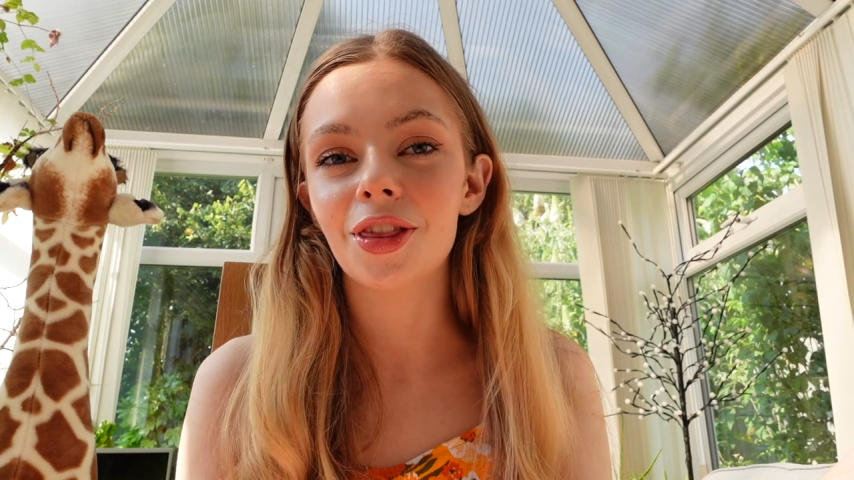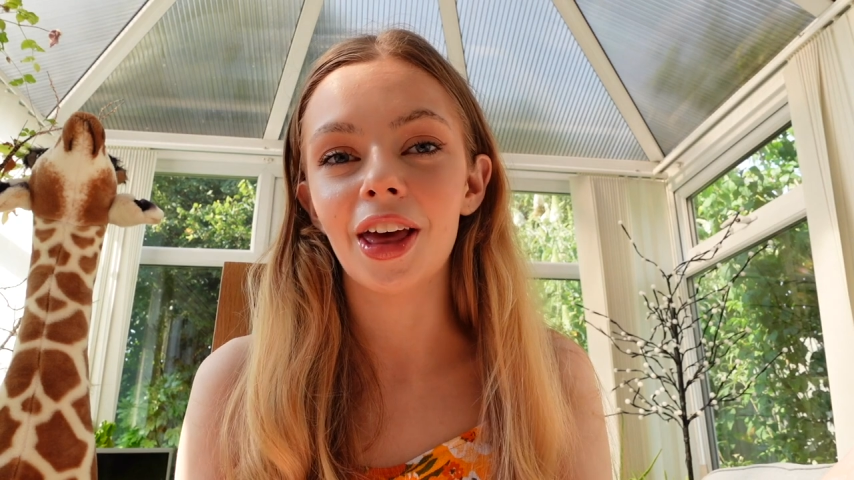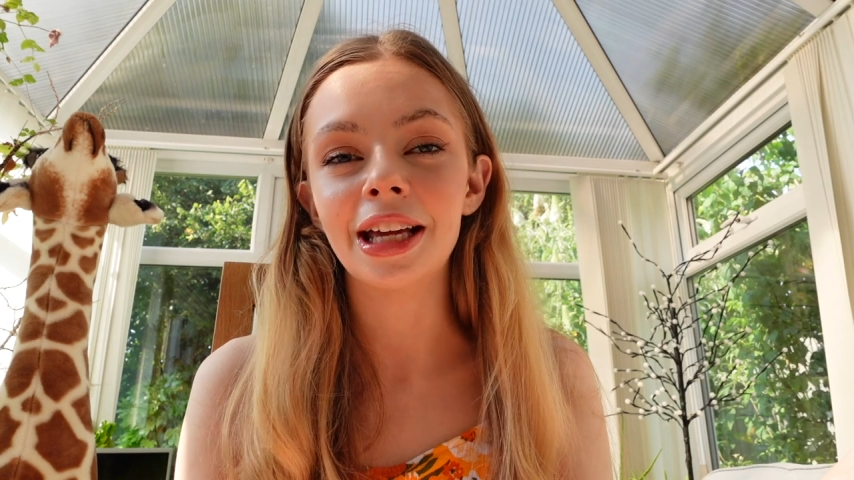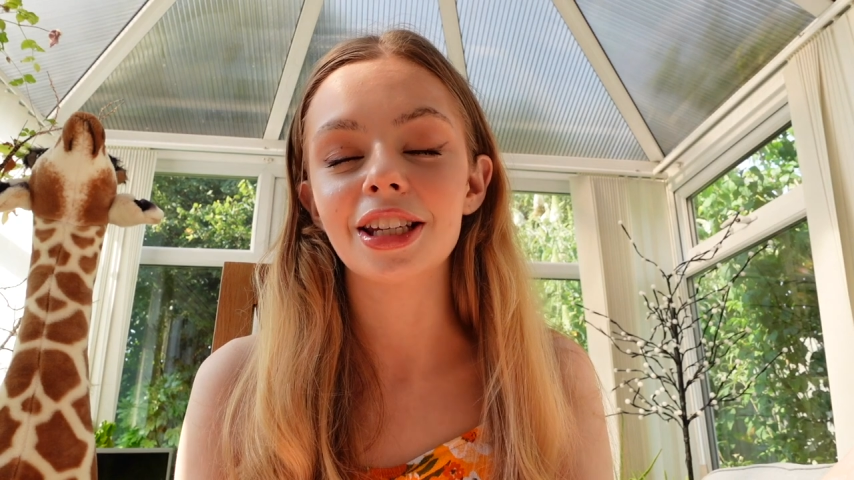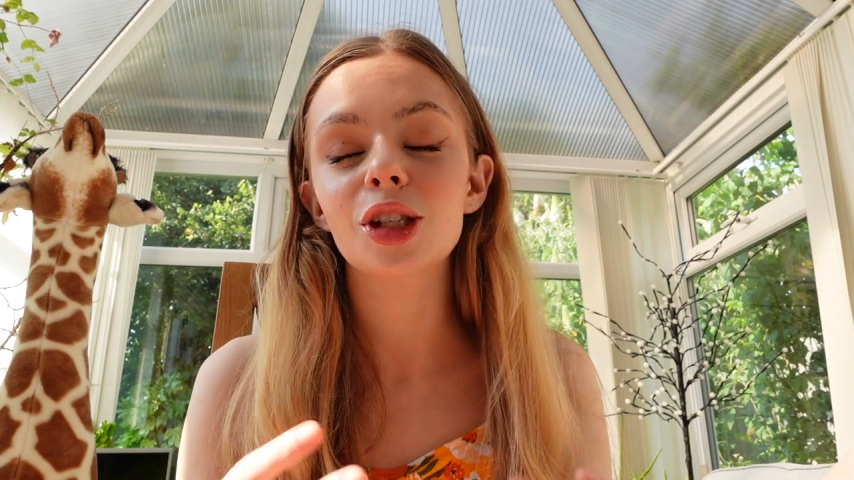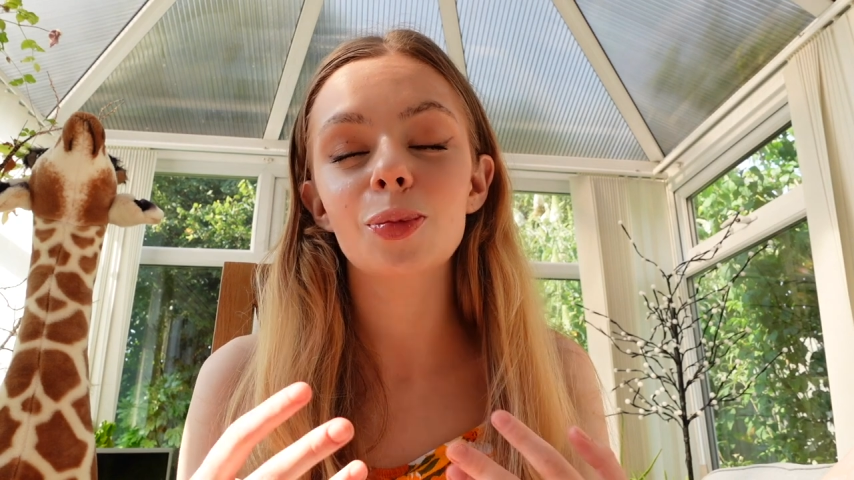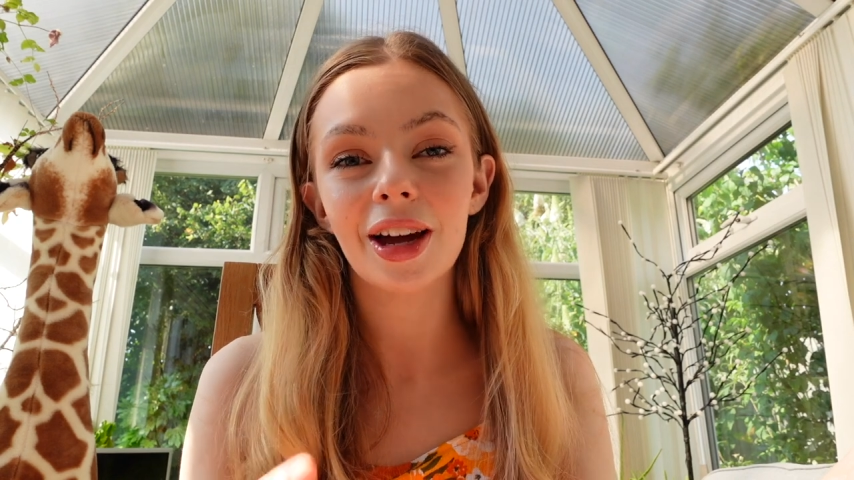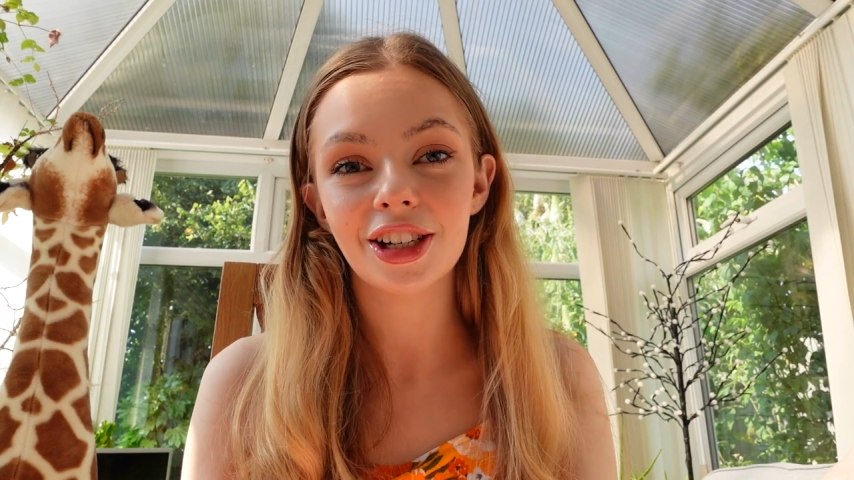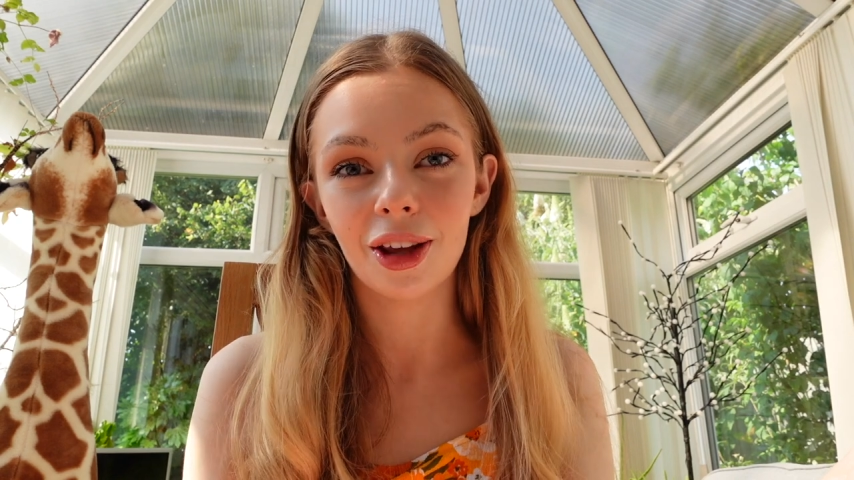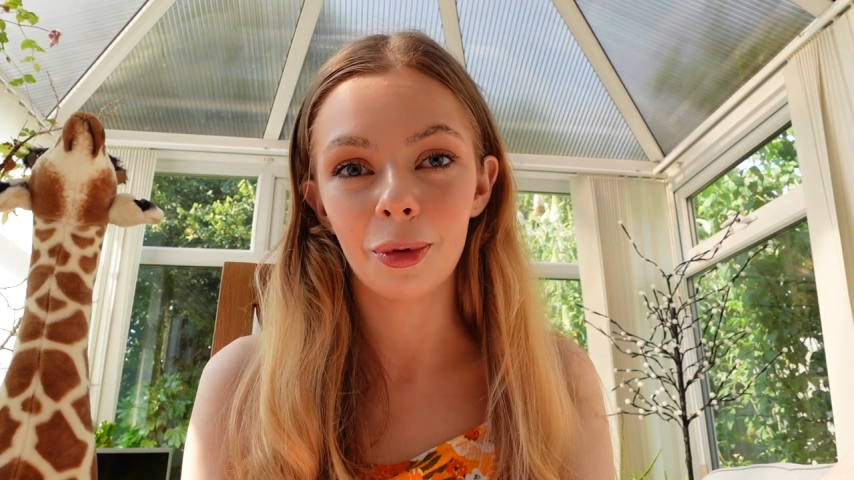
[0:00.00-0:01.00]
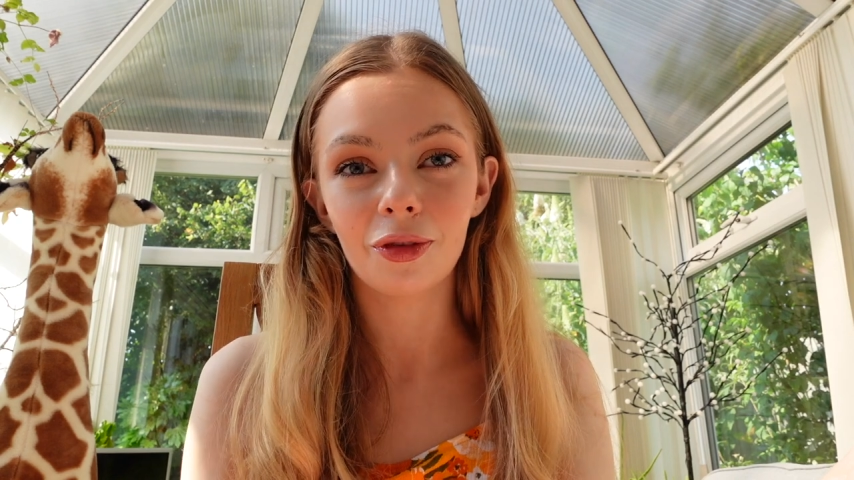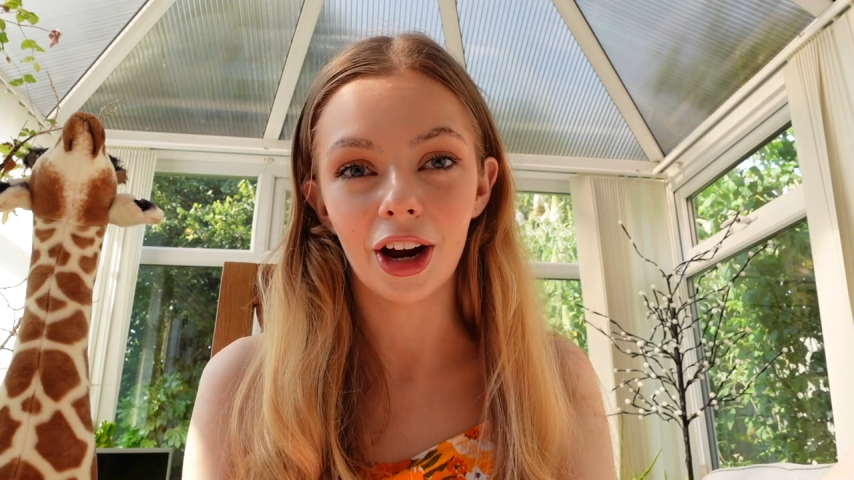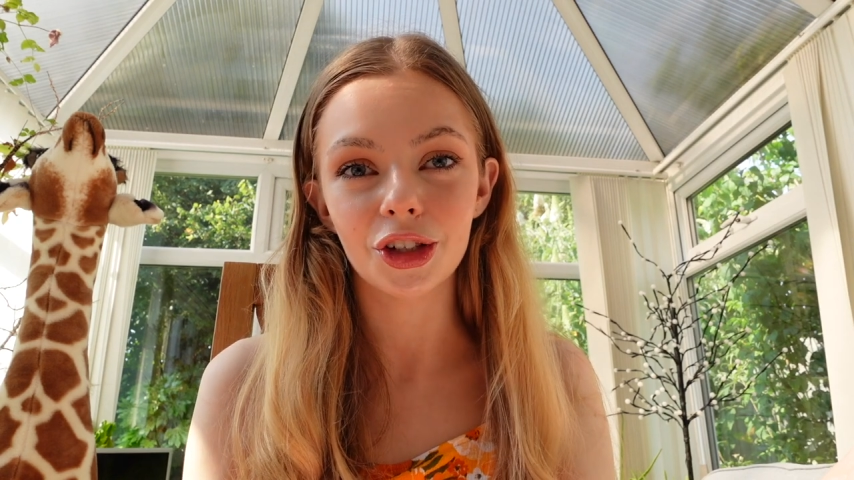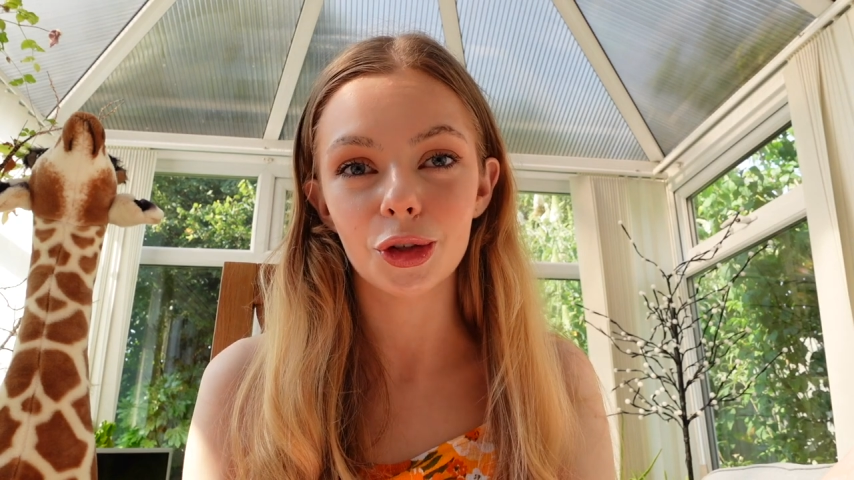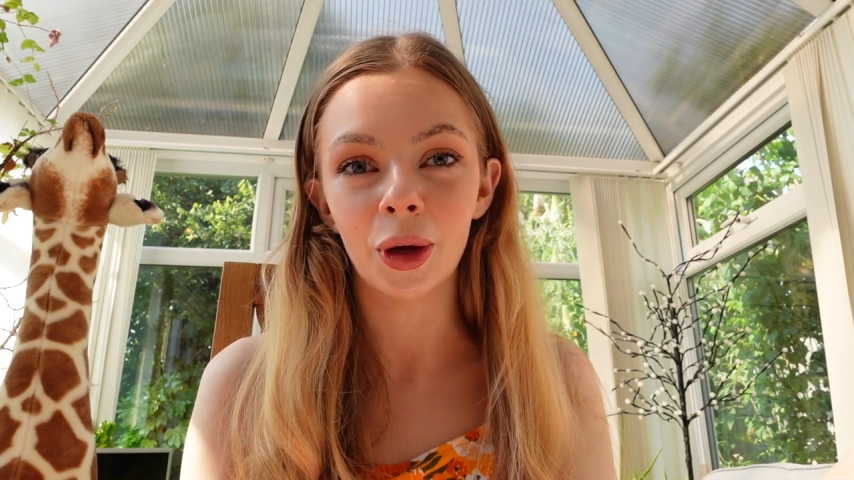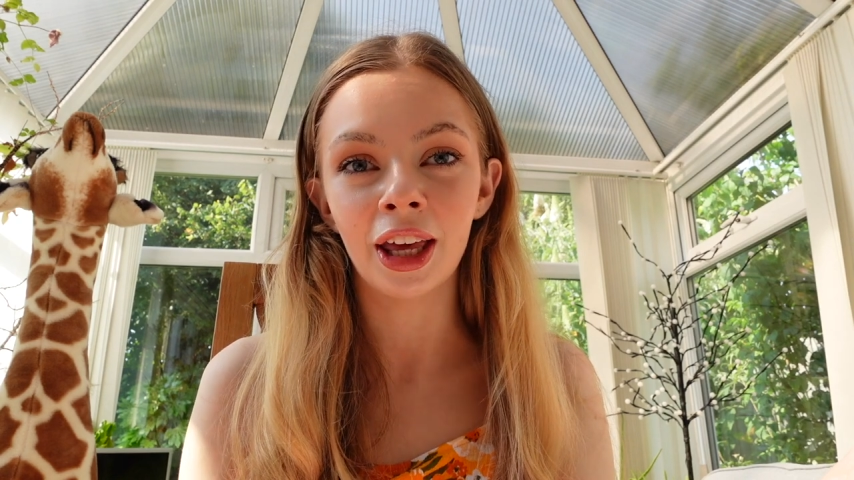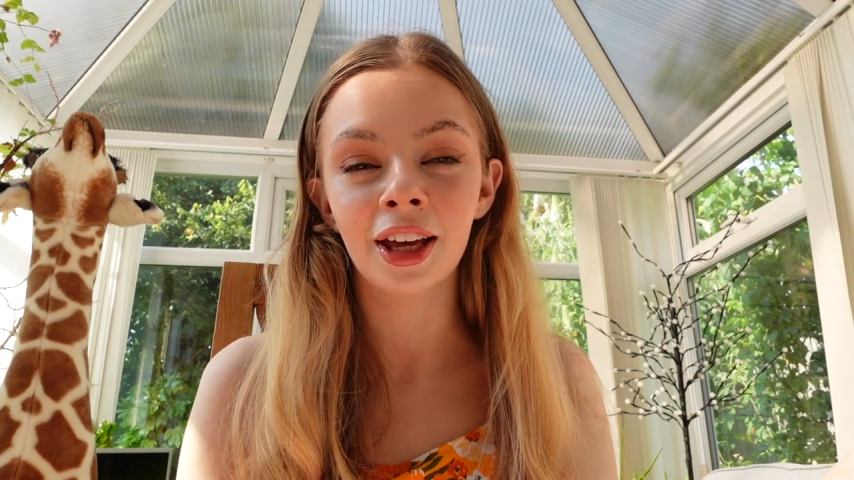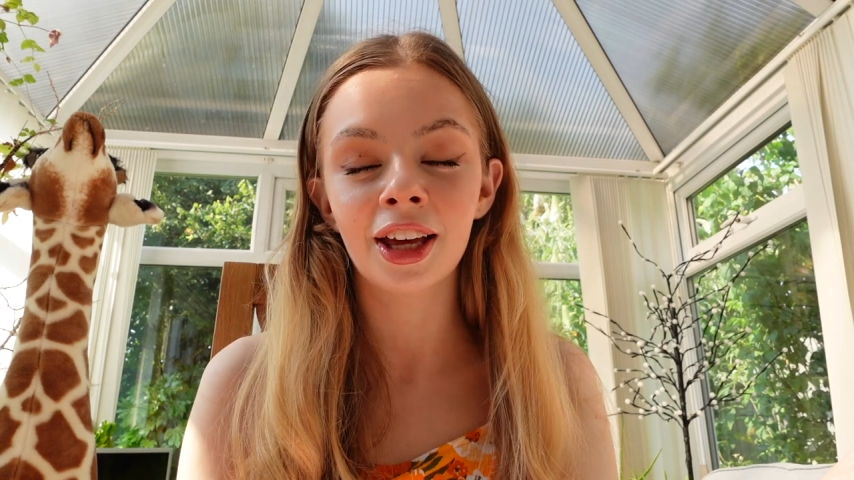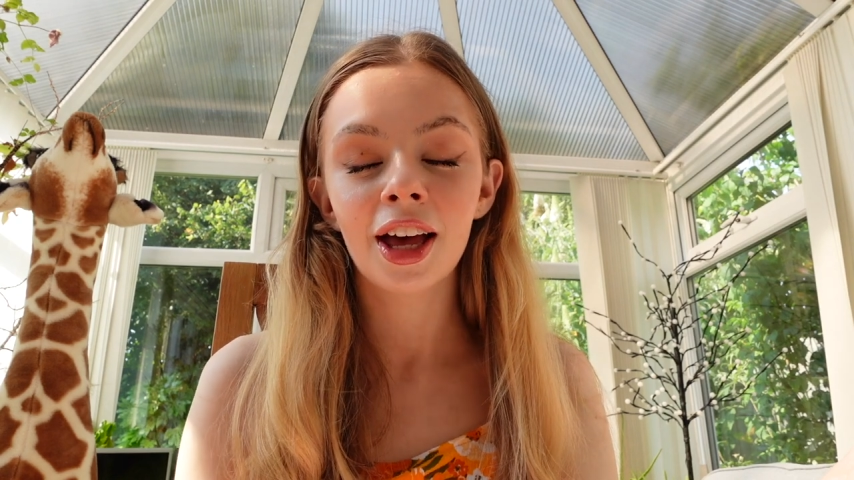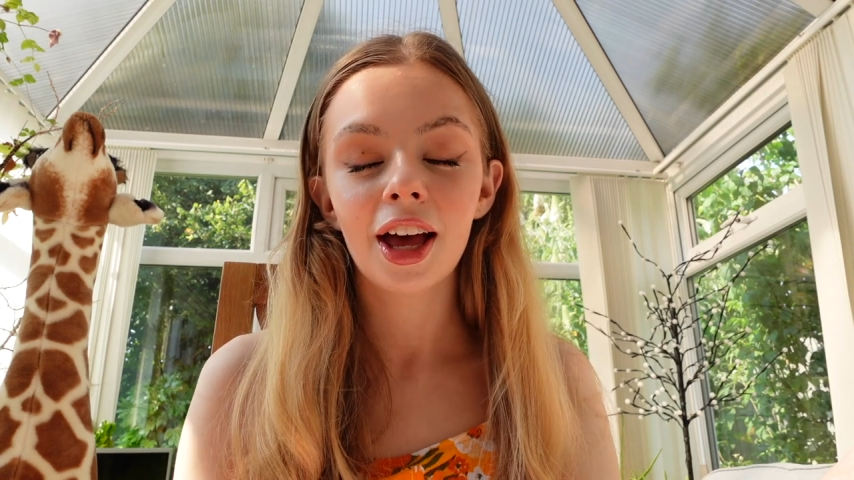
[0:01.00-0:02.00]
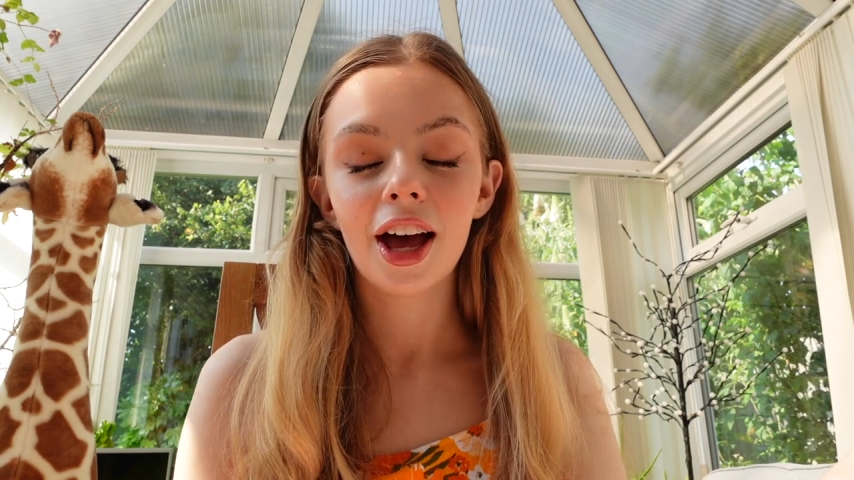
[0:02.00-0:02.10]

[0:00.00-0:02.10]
things, especially with Freshers Week.